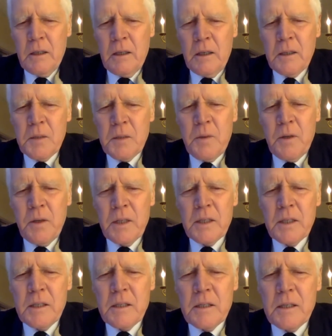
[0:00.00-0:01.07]

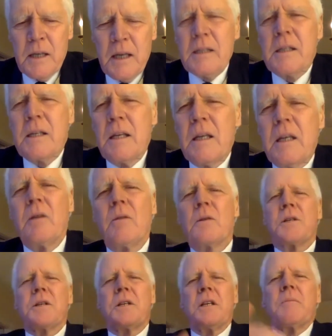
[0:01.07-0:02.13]
experiences as he or
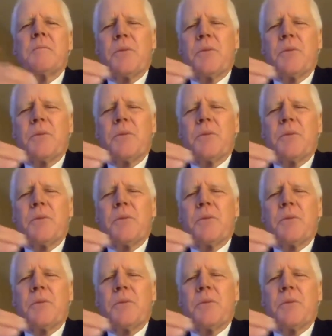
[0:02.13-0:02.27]
she